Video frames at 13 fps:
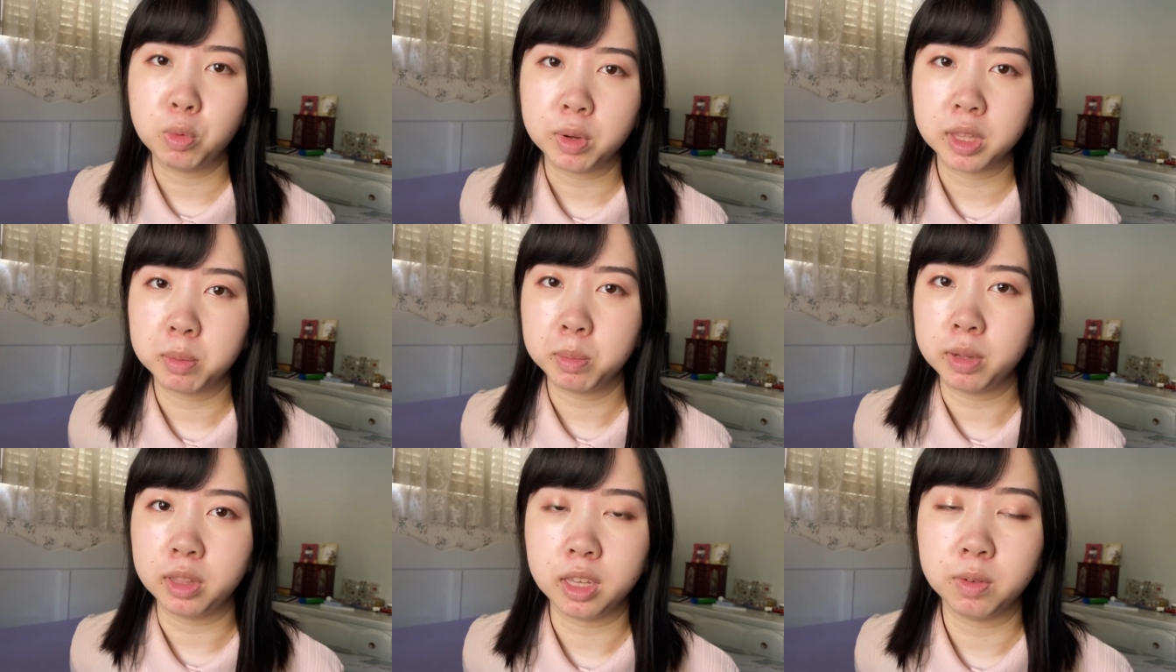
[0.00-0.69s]
would not
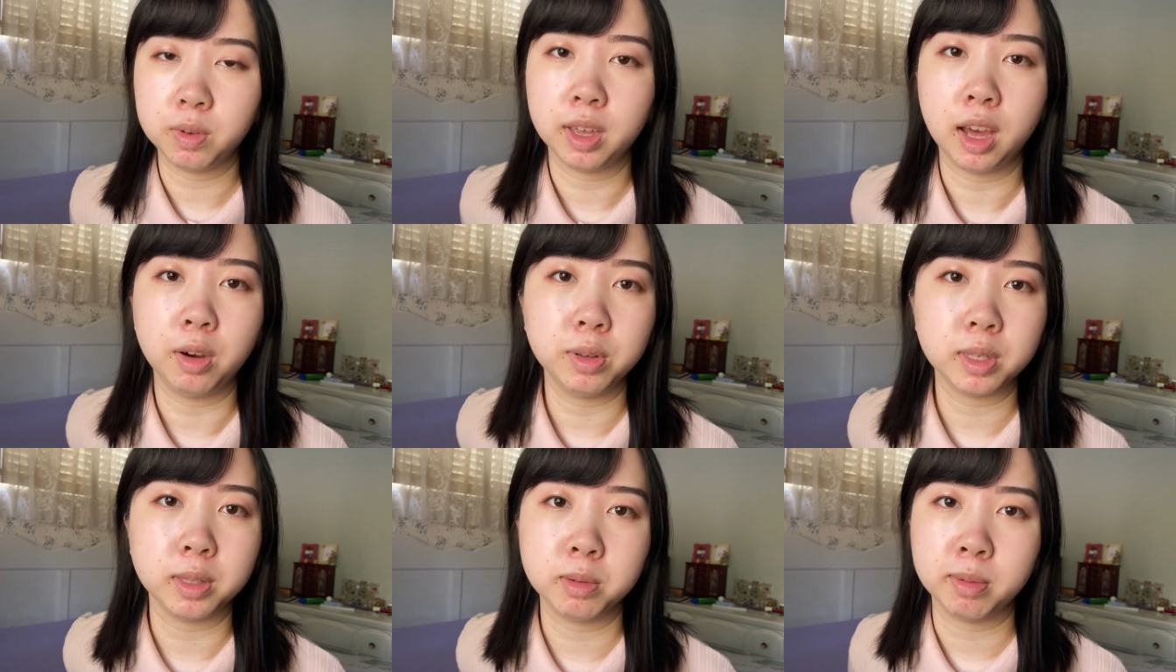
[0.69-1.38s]
believe it, I
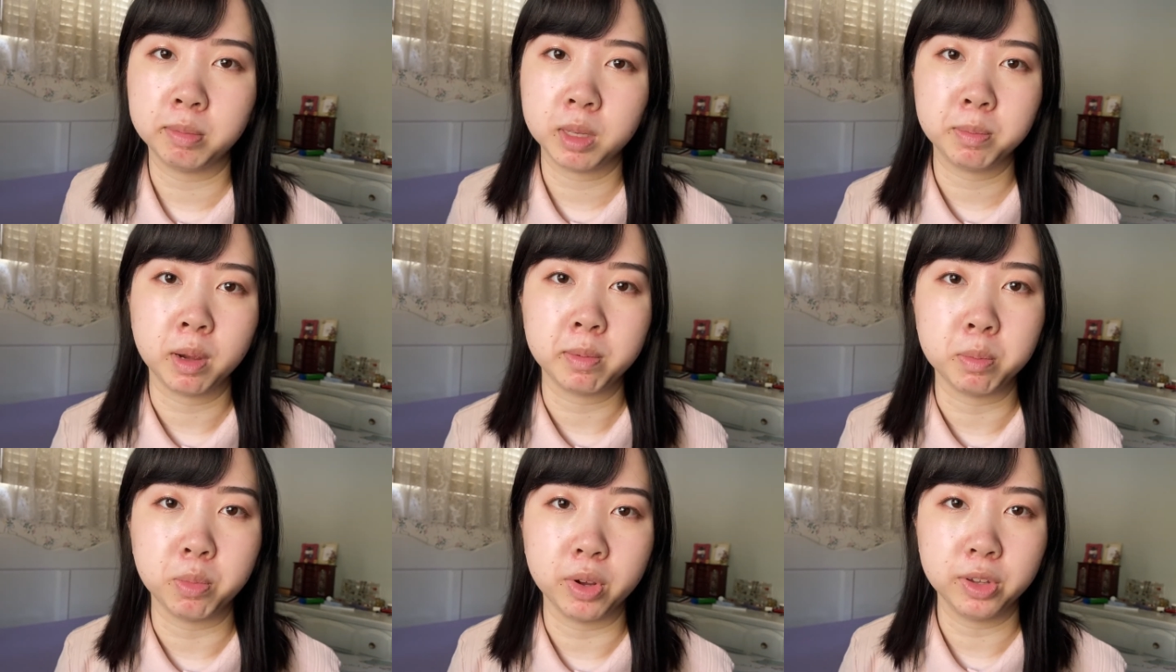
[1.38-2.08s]
was interrupted by
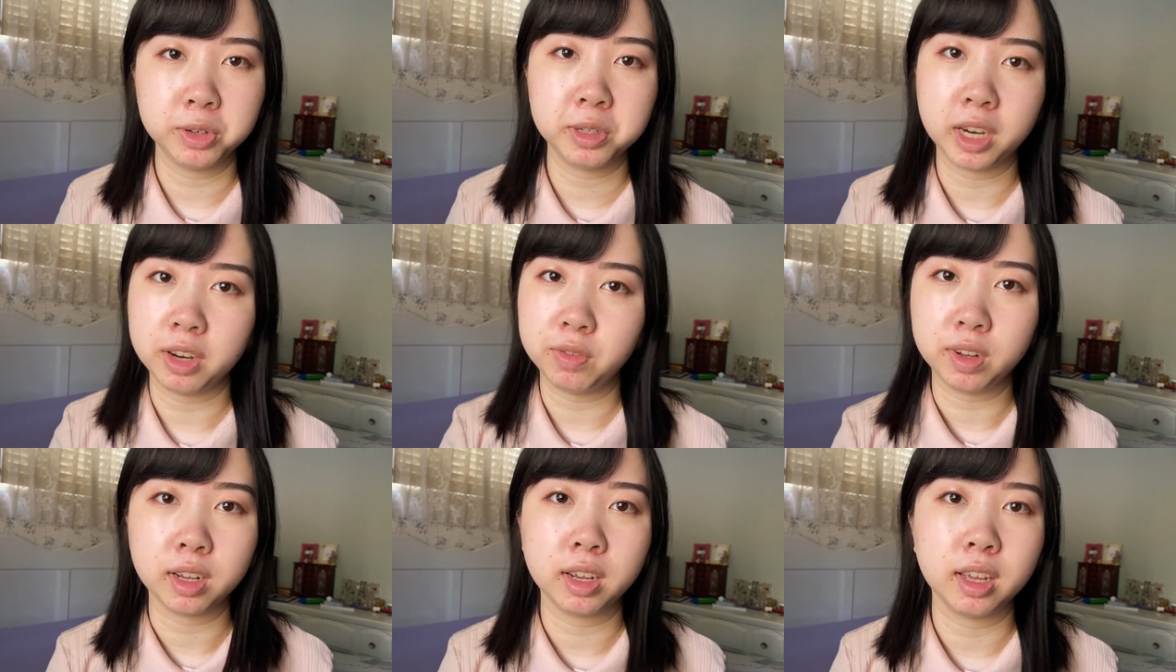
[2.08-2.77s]
my brother
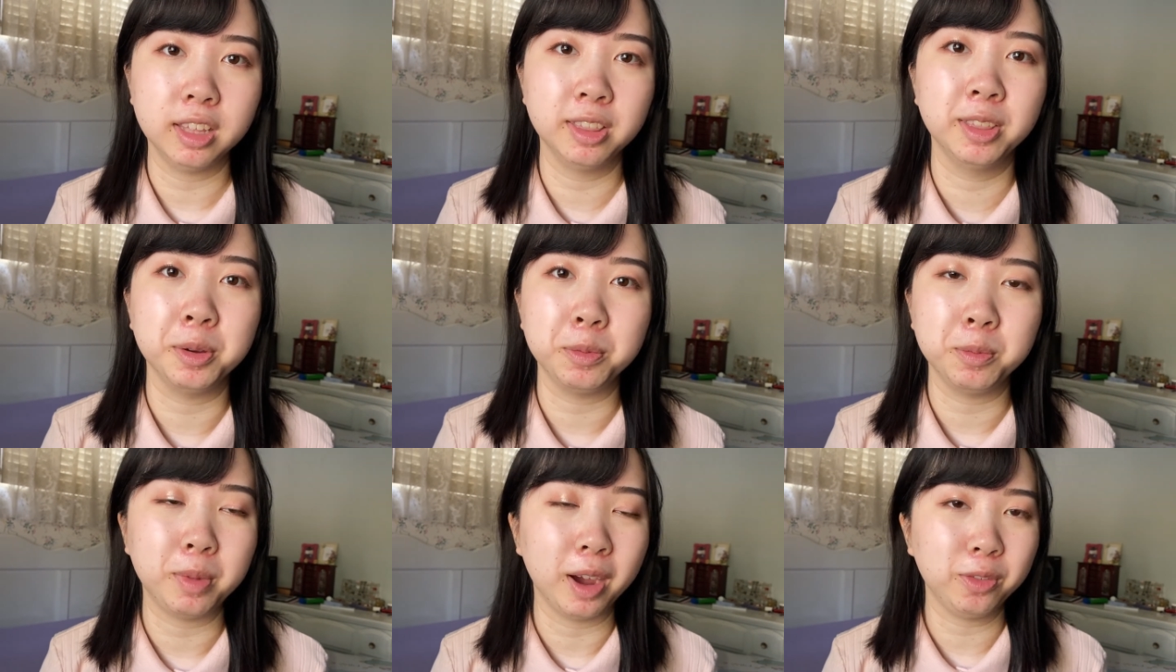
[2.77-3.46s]
shaving in the
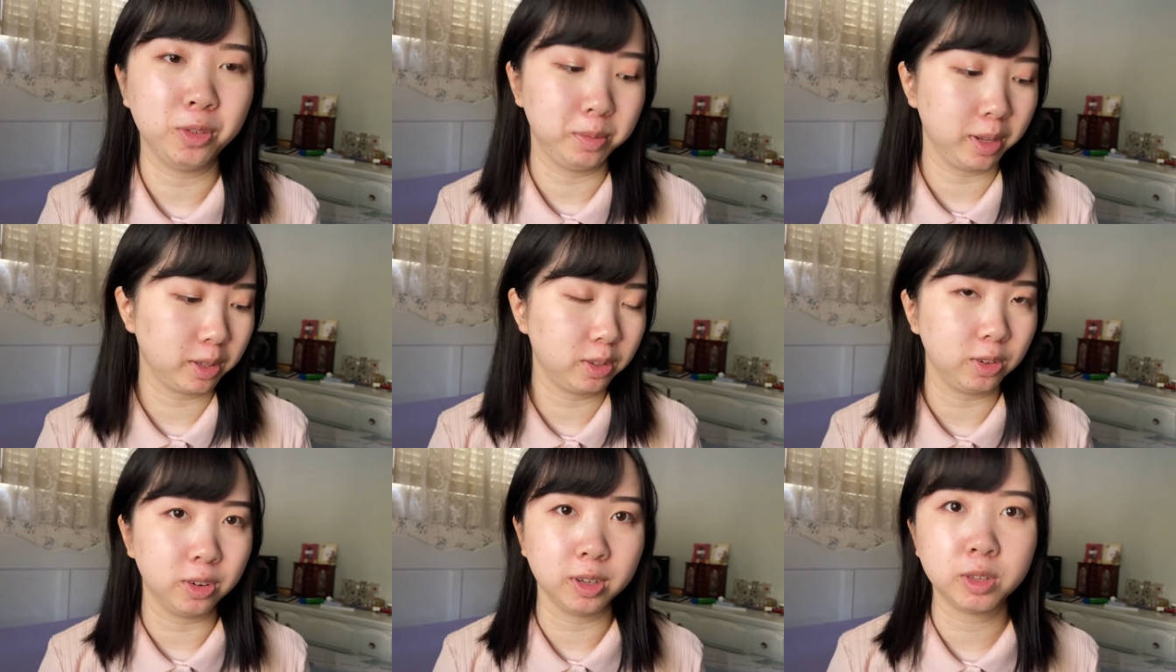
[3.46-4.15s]
bathroom next
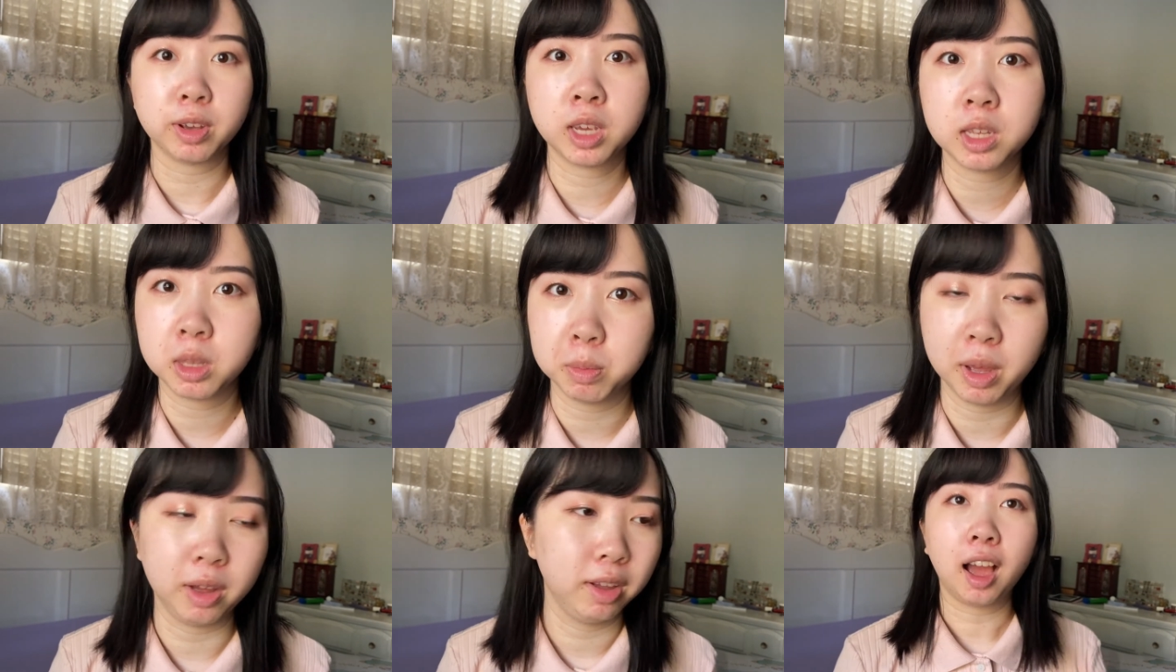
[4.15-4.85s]
door, so I kicked him
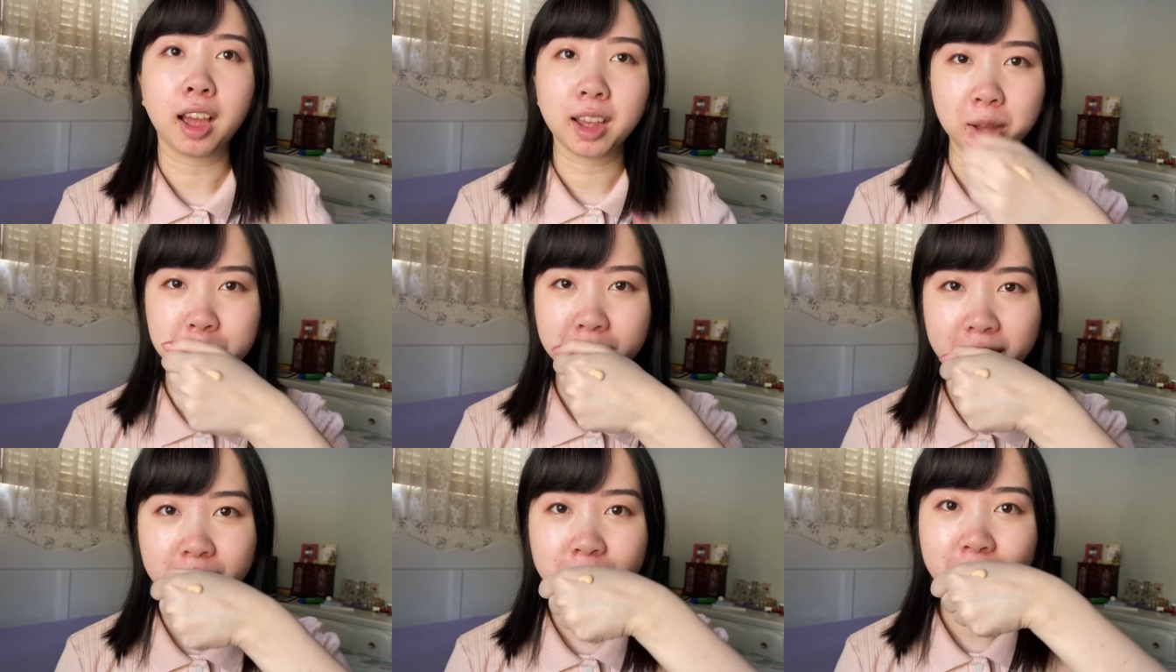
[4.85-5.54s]
out. I got
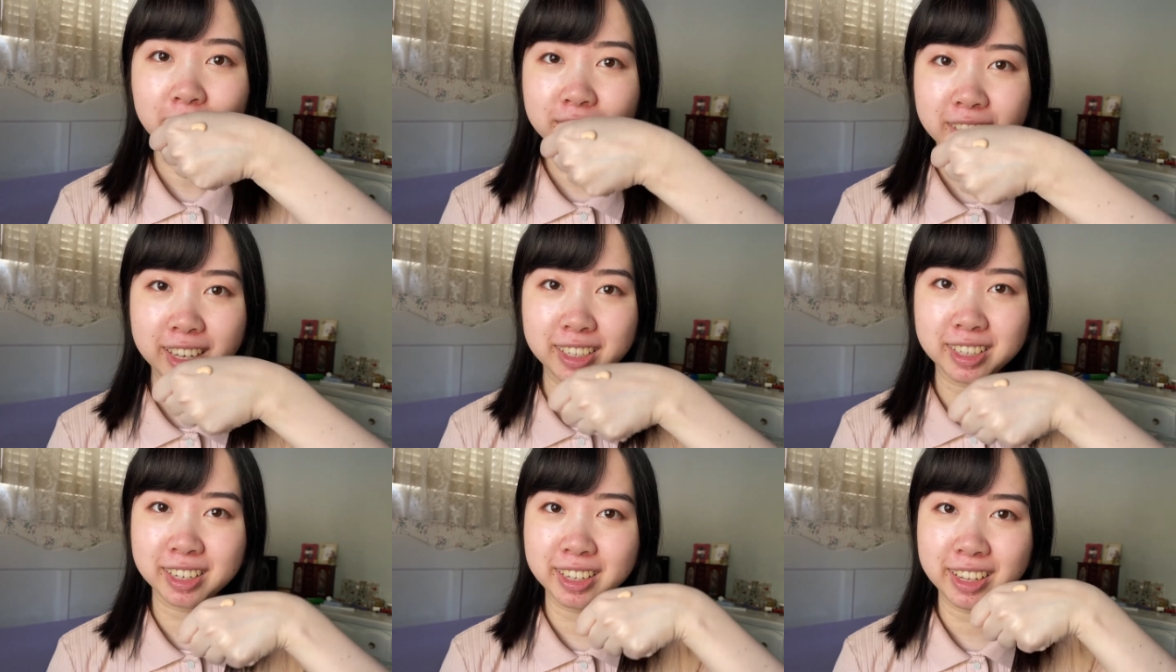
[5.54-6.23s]
my
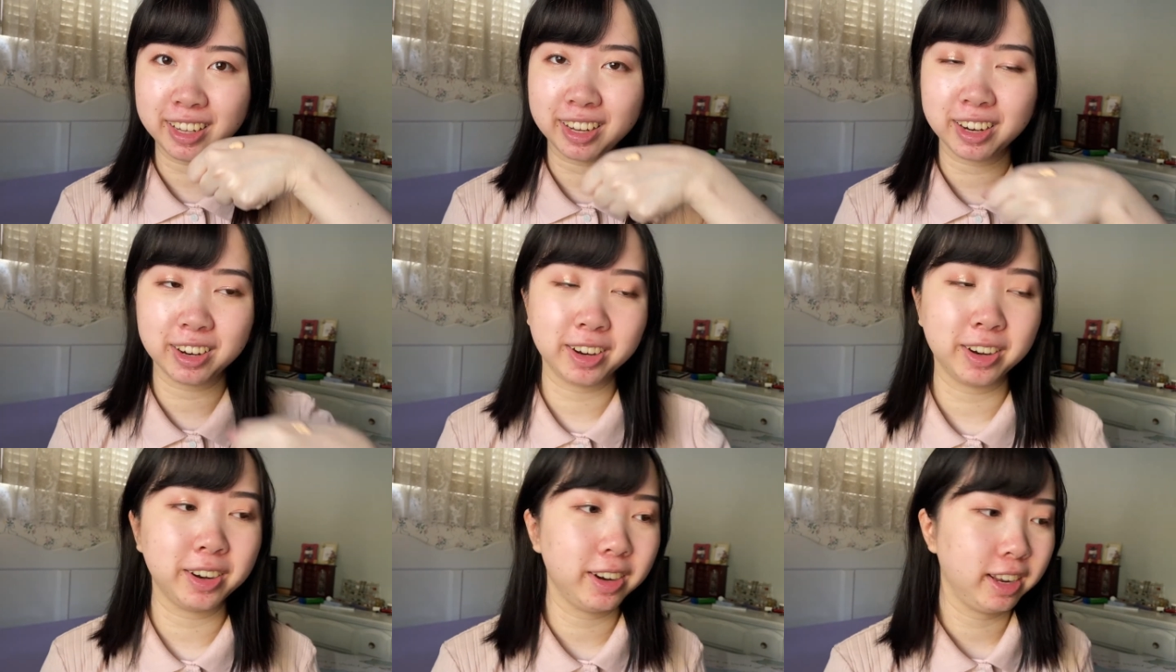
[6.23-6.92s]
foundation
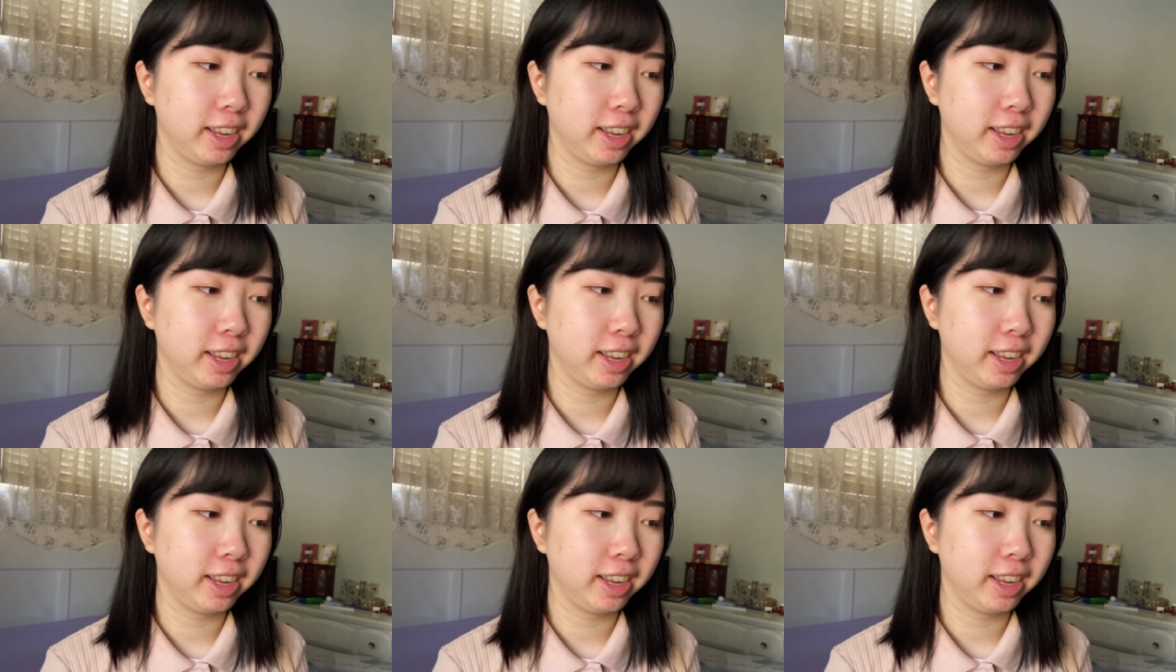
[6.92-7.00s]
here.